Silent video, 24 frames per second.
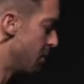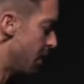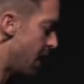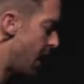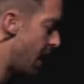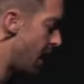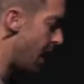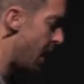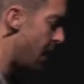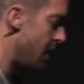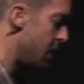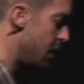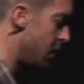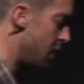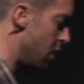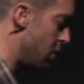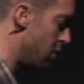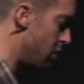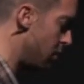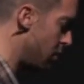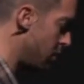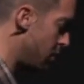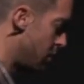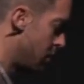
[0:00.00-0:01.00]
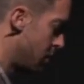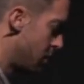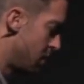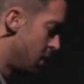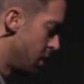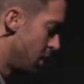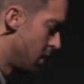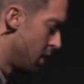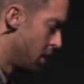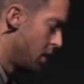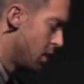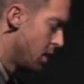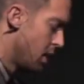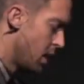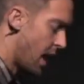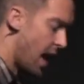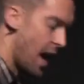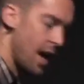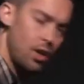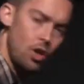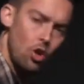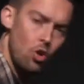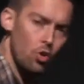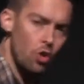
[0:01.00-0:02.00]
but I, you know,
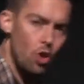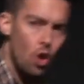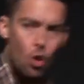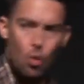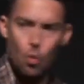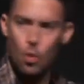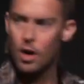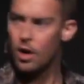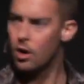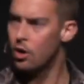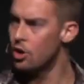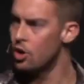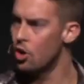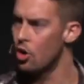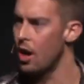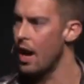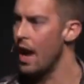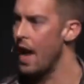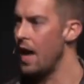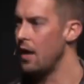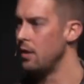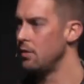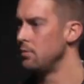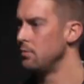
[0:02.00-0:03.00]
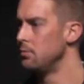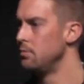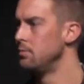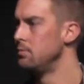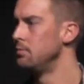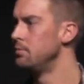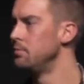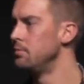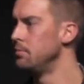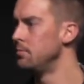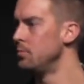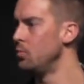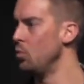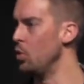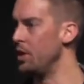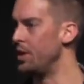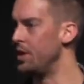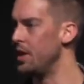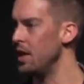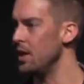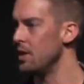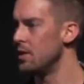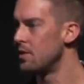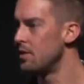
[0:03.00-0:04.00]
I don't know where you're at with
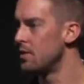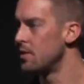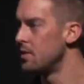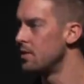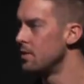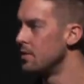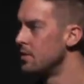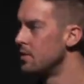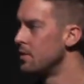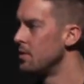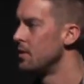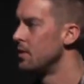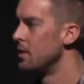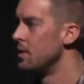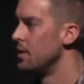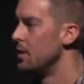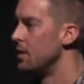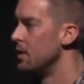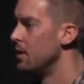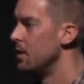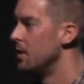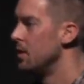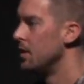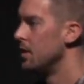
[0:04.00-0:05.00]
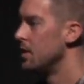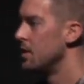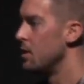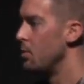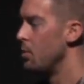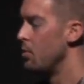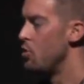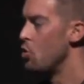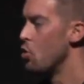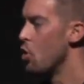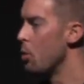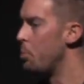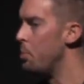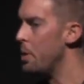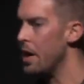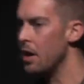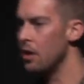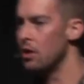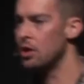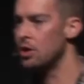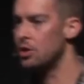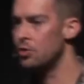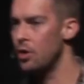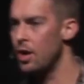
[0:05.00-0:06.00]
this. Some of you are
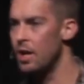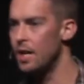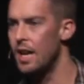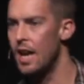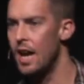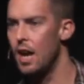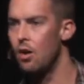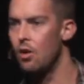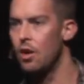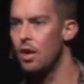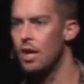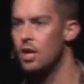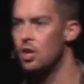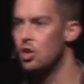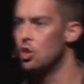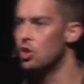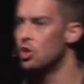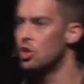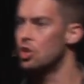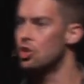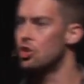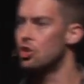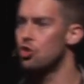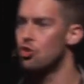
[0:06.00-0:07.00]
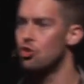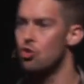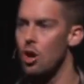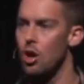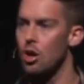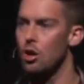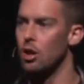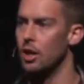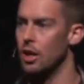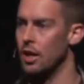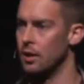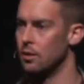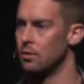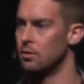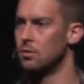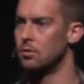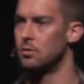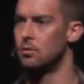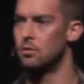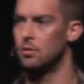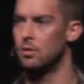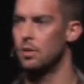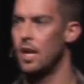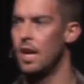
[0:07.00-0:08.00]
parents right now and you're just struggling.
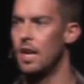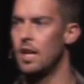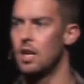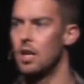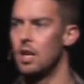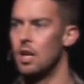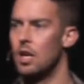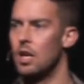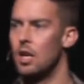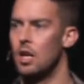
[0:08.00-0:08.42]
Like,